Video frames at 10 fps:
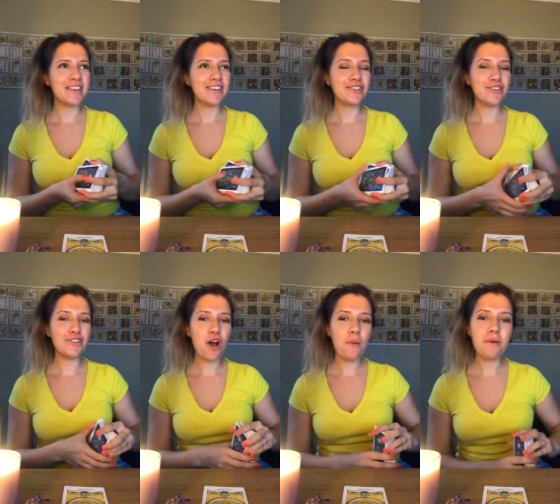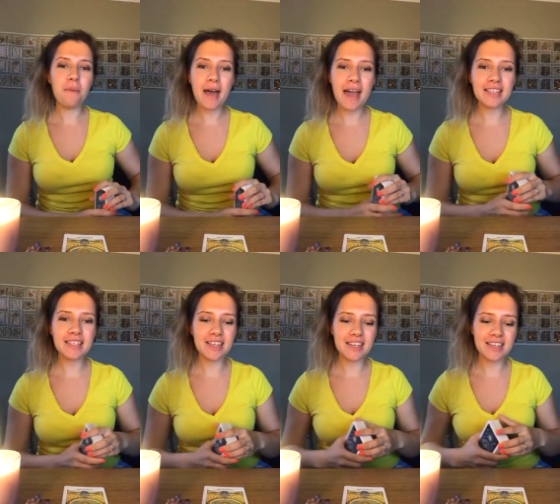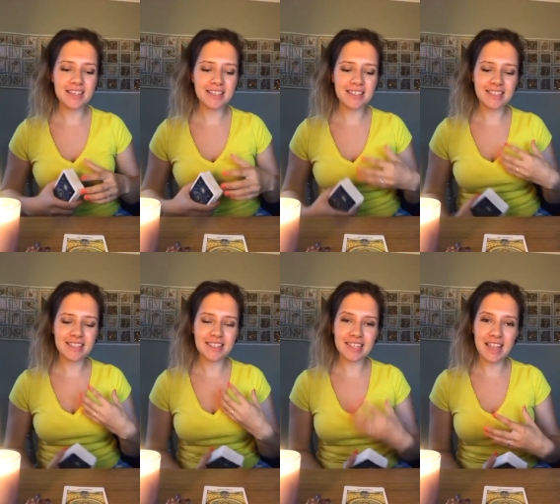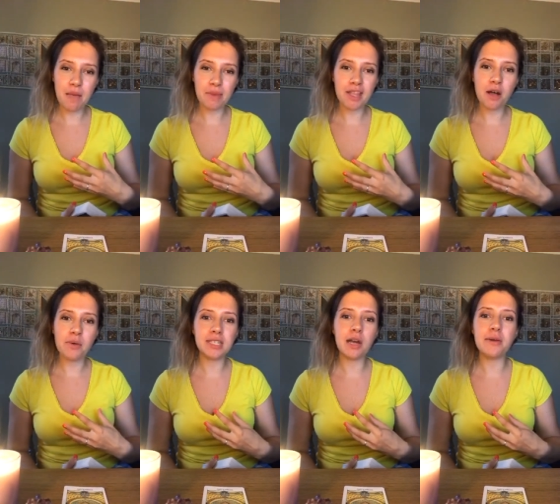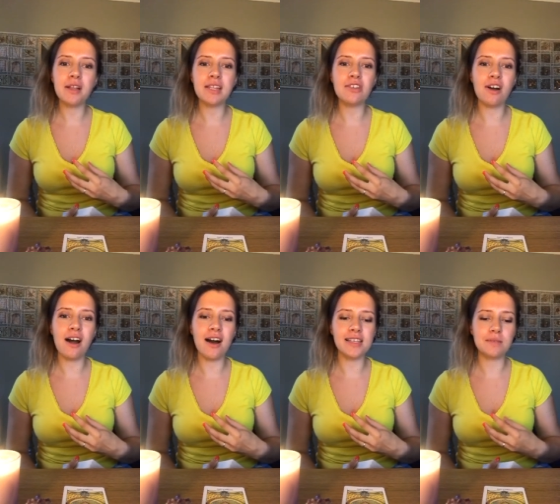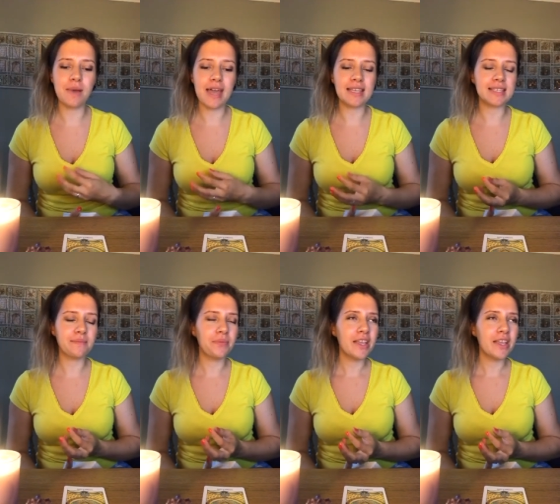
you're not prepared to to let me know what's going on in your heart space.